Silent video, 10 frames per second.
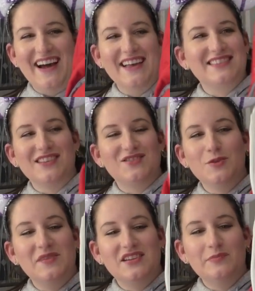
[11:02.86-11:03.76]
It's got
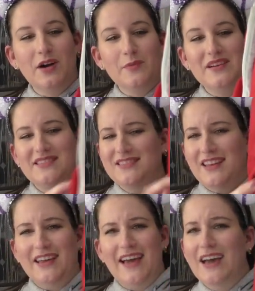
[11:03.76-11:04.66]
so many compartments. It's
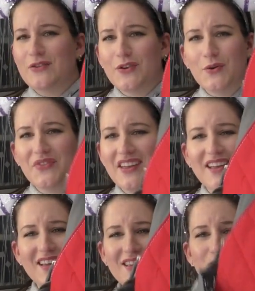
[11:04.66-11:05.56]
got like a headphone
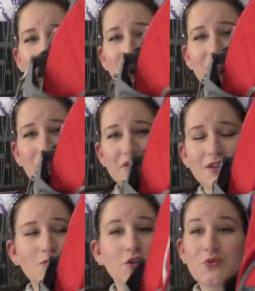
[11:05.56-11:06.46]
thing. It's really,
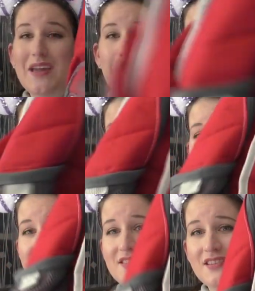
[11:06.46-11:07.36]
really cool. You can't buy
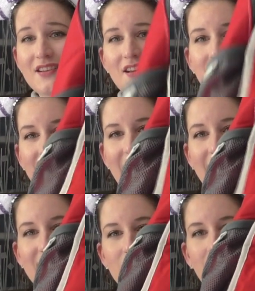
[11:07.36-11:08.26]
this
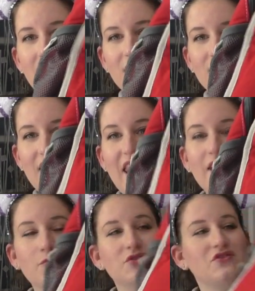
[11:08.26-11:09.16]
guy anywhere, and
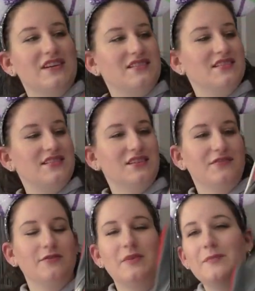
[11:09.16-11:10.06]
everyone tries to steal
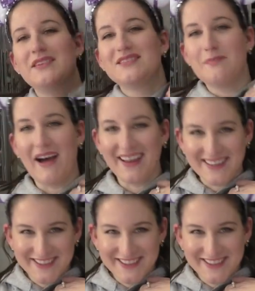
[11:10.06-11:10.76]
it from me, but it's not.